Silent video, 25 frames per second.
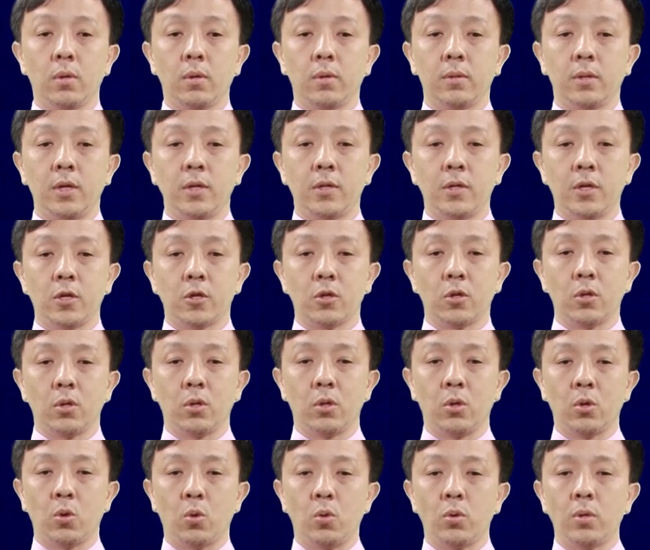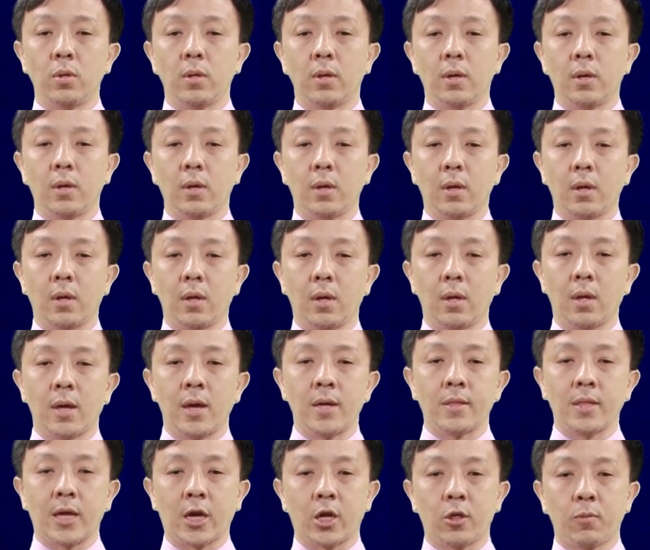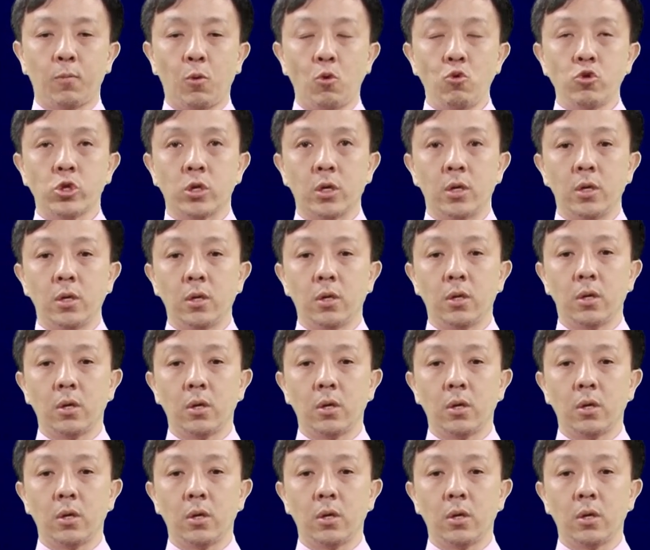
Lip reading: This is known as exposure,